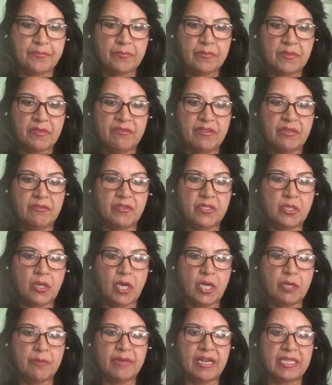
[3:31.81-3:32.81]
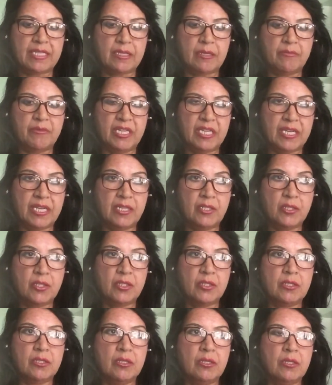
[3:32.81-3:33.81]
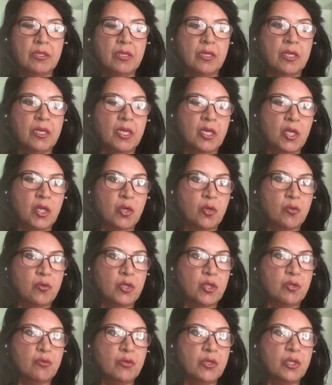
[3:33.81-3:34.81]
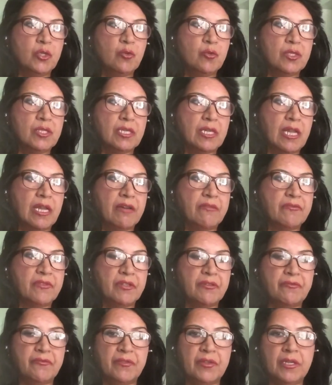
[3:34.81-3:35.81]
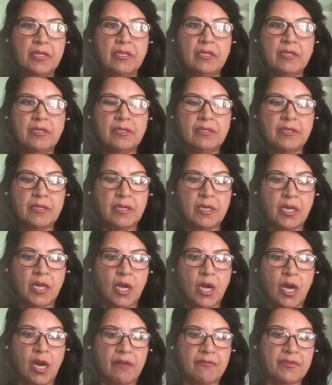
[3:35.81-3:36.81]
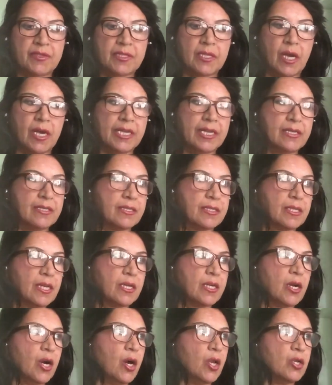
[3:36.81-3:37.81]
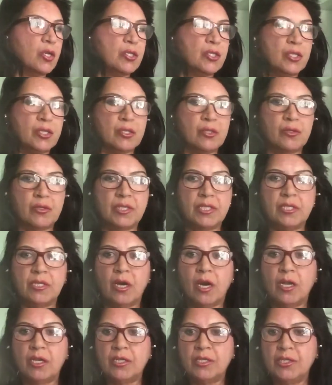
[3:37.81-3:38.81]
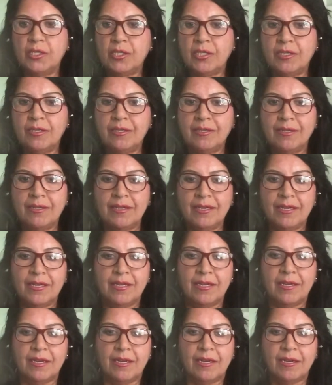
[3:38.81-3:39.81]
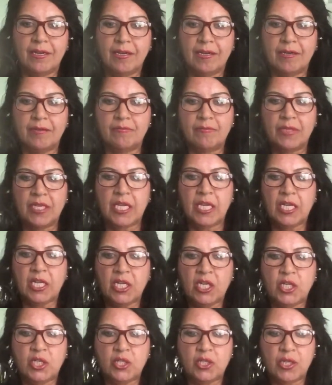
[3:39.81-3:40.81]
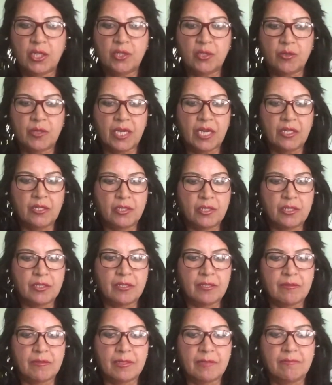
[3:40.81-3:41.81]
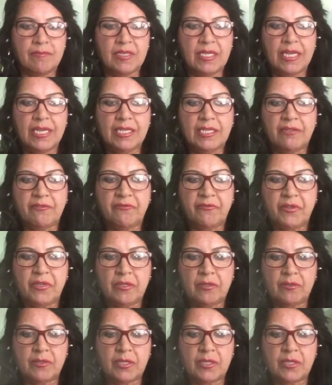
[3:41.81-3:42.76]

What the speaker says: When we talk about communication, which we use in every field of science, psychology, sociology, English education, any field,